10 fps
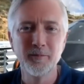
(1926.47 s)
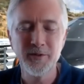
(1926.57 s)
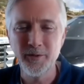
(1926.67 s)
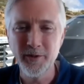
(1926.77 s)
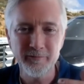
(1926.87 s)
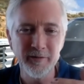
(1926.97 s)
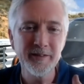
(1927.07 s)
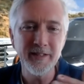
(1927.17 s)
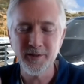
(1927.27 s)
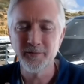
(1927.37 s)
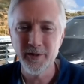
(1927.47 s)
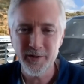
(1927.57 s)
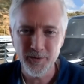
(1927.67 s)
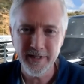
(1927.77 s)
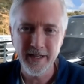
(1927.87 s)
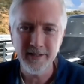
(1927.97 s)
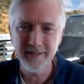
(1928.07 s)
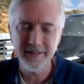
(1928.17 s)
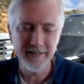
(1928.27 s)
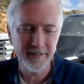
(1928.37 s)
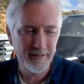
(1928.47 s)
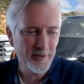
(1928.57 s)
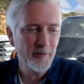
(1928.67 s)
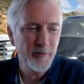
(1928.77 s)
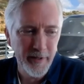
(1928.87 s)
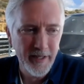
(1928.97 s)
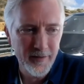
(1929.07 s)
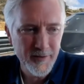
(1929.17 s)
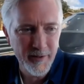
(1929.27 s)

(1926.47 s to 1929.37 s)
So you can run that as a virtual test in the software we have.